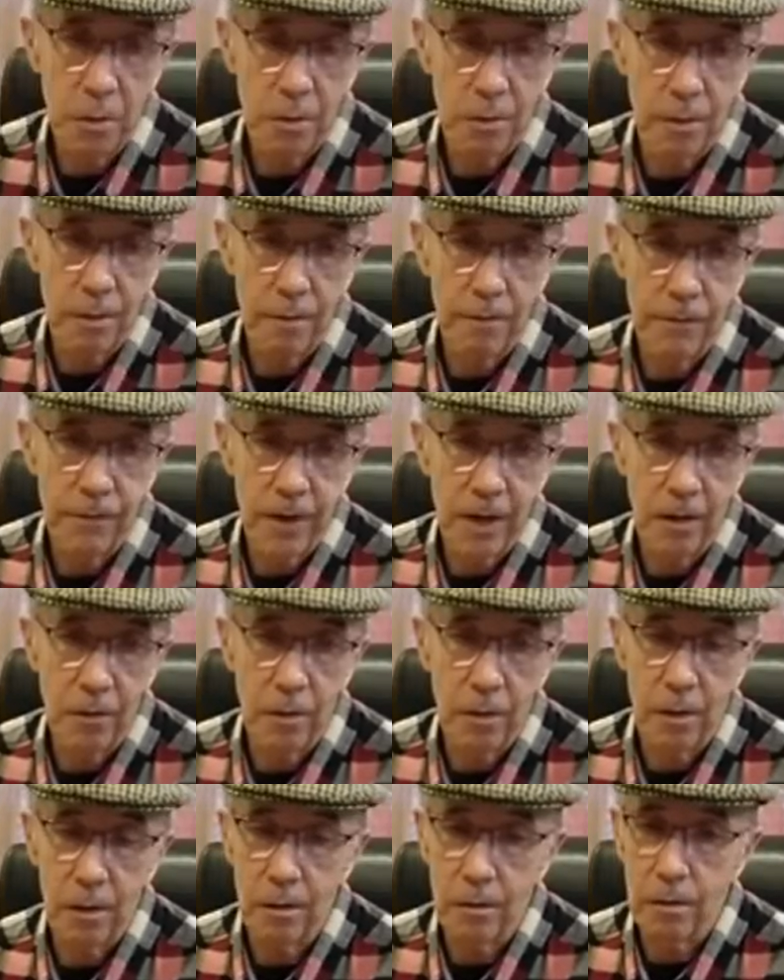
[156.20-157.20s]
it, found
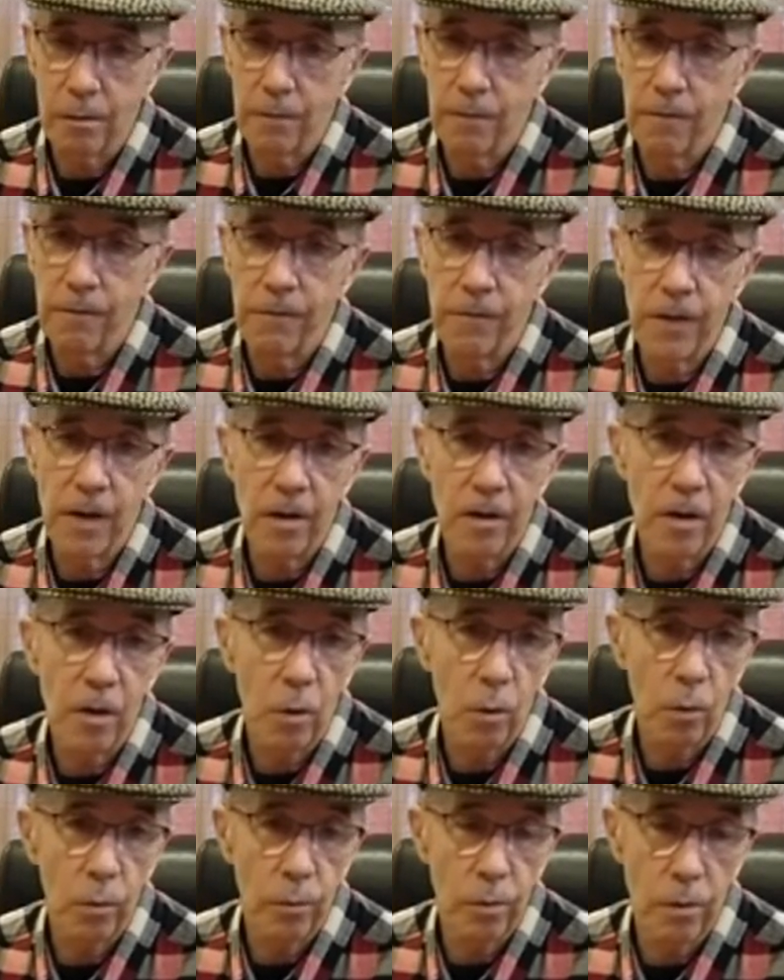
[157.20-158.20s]
that it's very
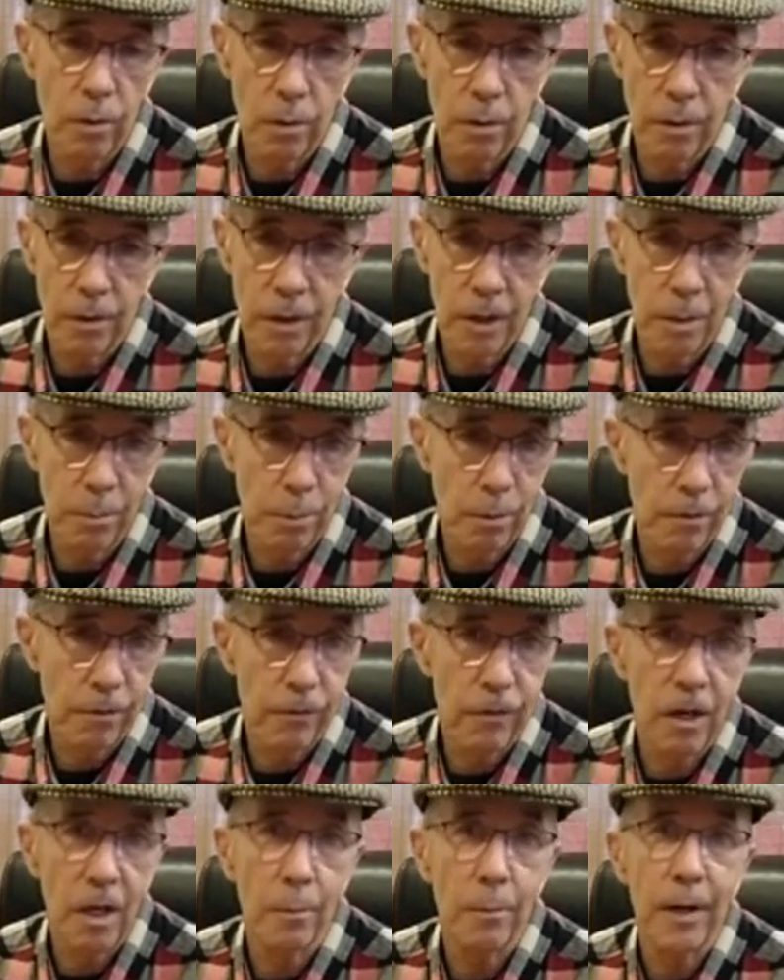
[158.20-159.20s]
old timber
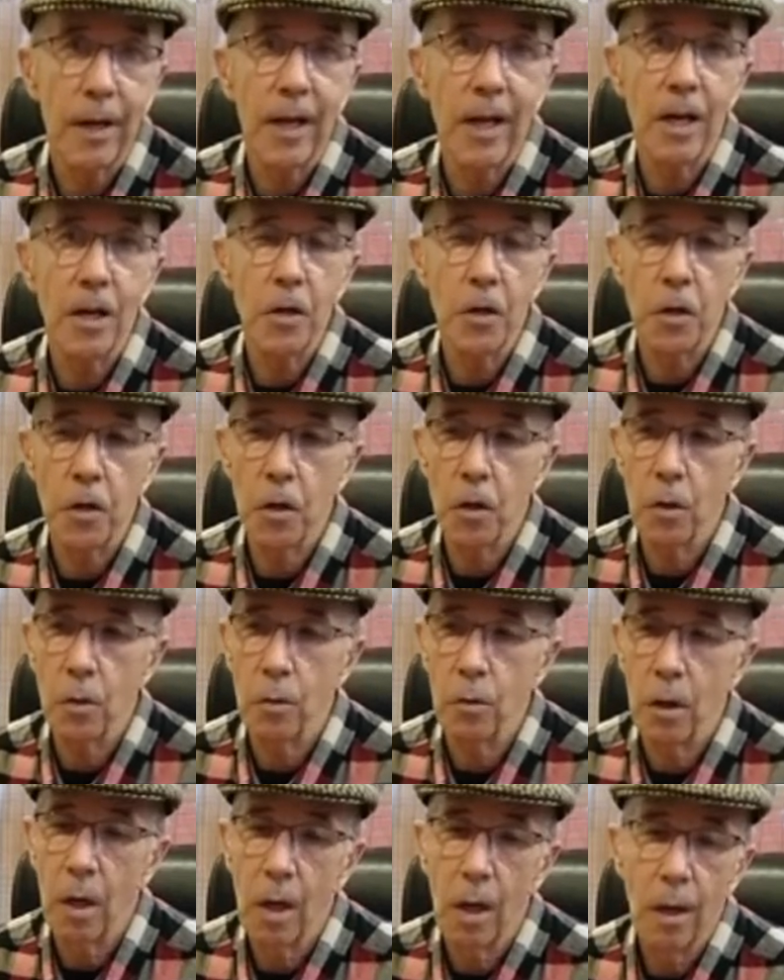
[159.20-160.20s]
frame,
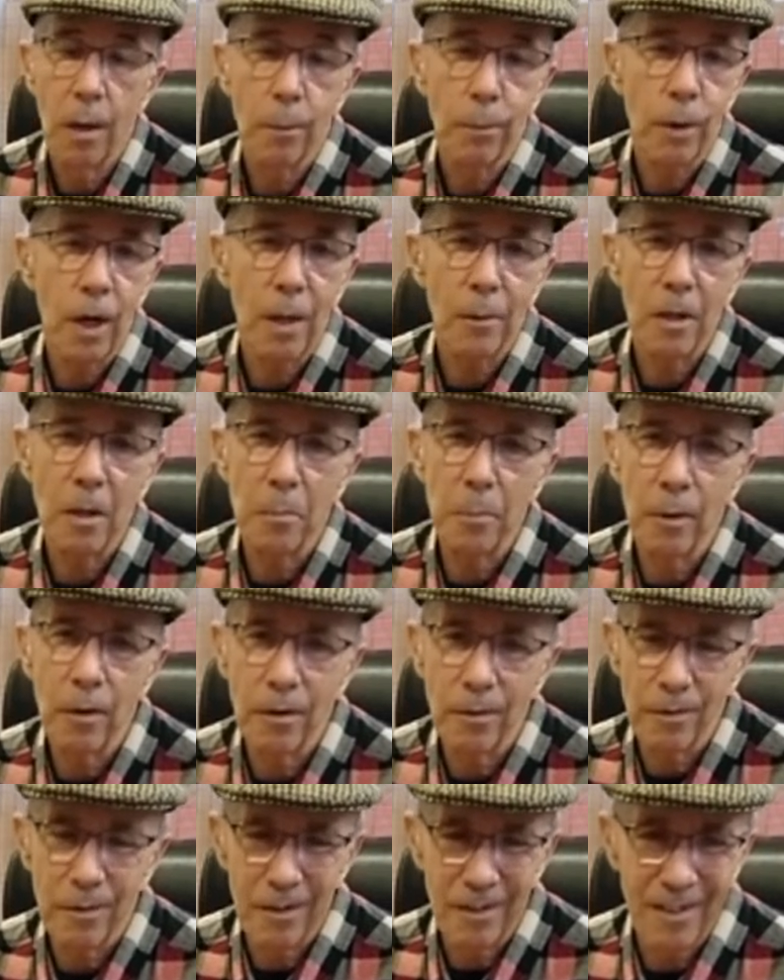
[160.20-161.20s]
hand-hewn, probably
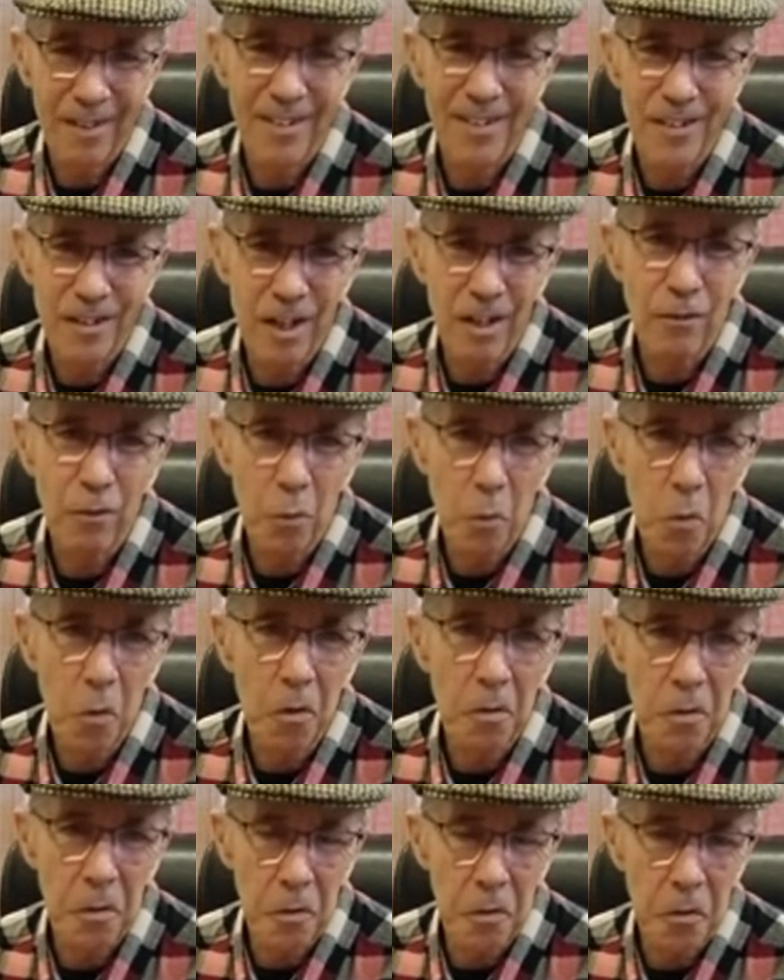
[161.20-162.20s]
built Civil
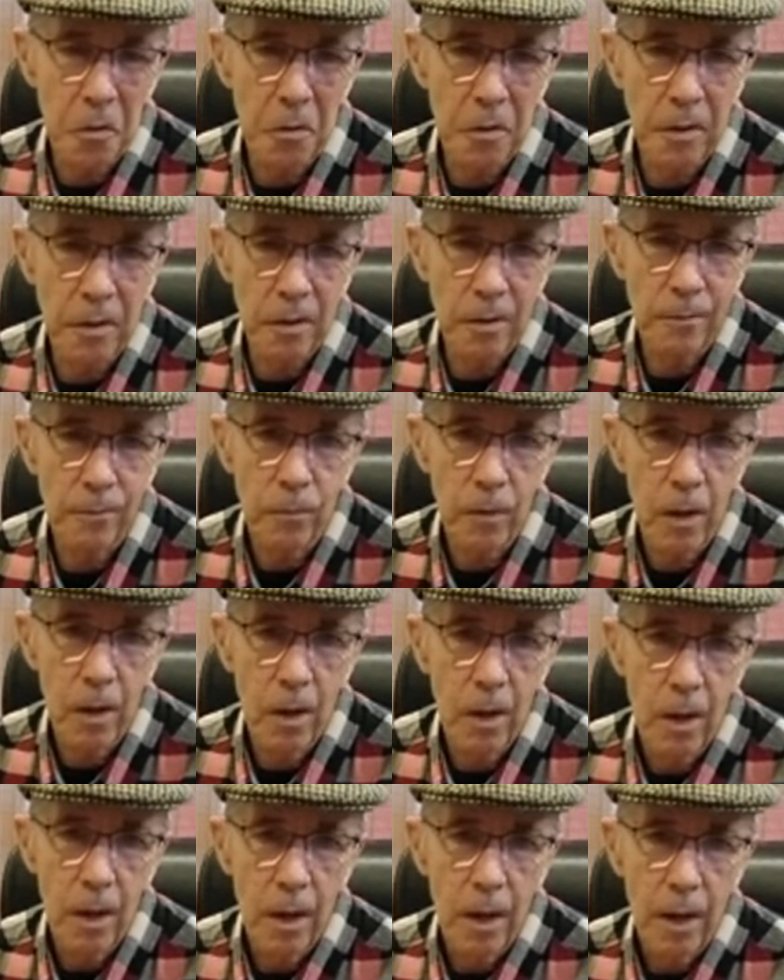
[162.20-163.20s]
War earlier,
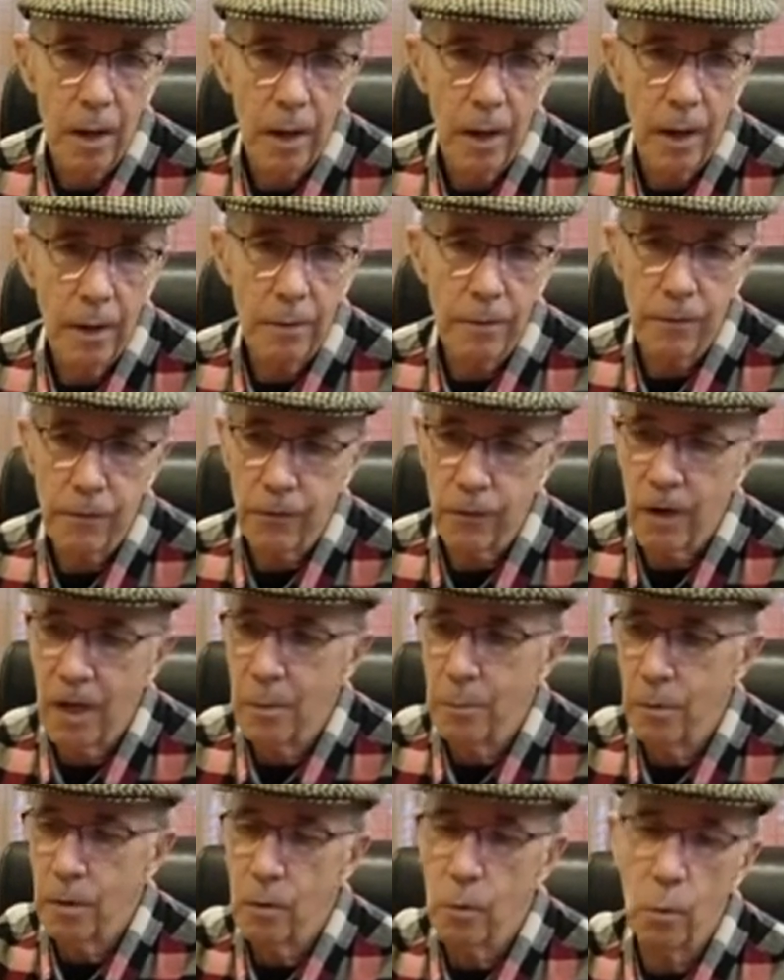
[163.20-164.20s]
and
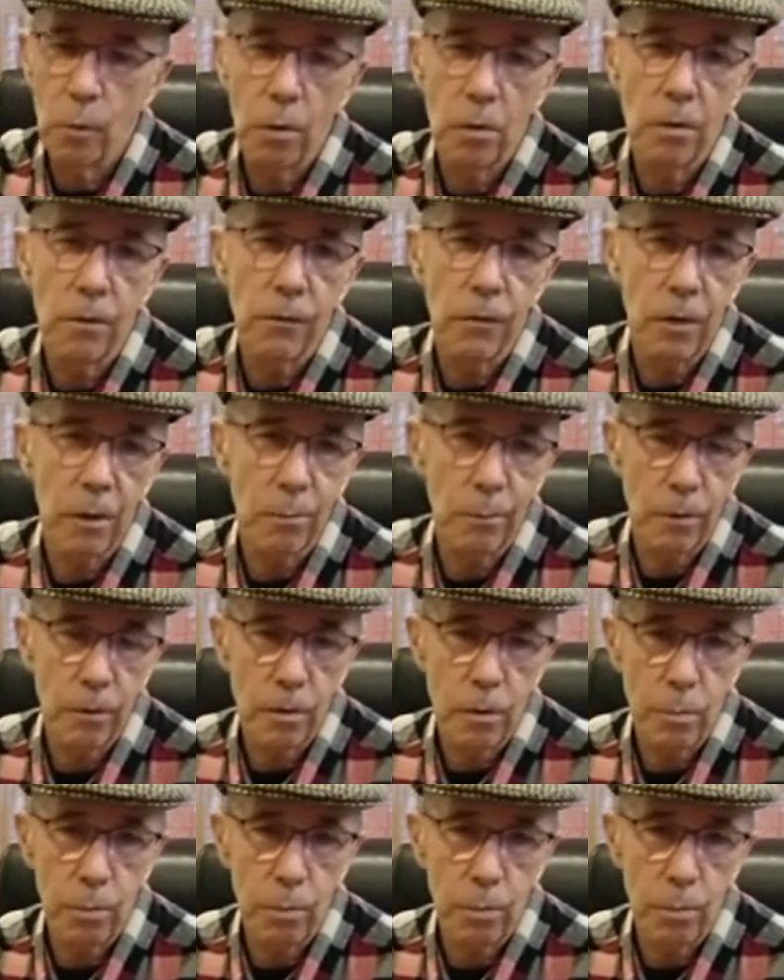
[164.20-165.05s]
framed in wood from this